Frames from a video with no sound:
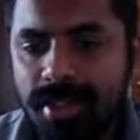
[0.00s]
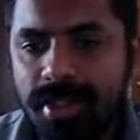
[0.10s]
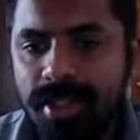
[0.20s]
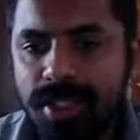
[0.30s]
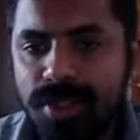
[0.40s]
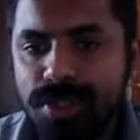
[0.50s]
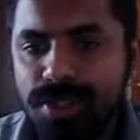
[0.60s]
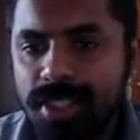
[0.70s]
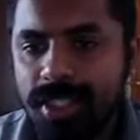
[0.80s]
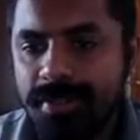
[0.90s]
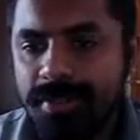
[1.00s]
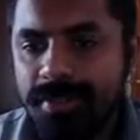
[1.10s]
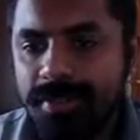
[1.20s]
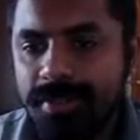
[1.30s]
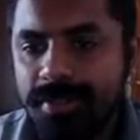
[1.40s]
King goes to c1,
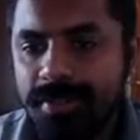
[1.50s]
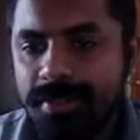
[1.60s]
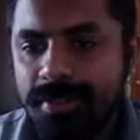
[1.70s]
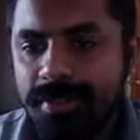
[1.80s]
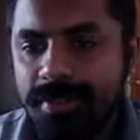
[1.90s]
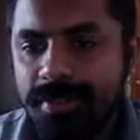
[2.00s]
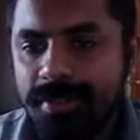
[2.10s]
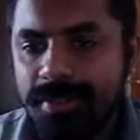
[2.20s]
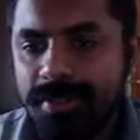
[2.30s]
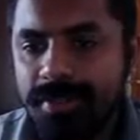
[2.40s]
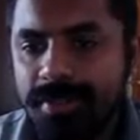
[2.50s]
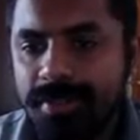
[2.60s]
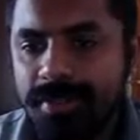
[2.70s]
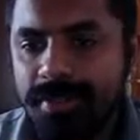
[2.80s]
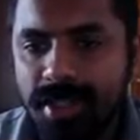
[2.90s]
then we can play queen c2
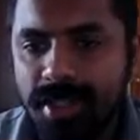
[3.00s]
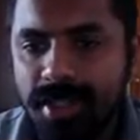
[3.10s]
and we can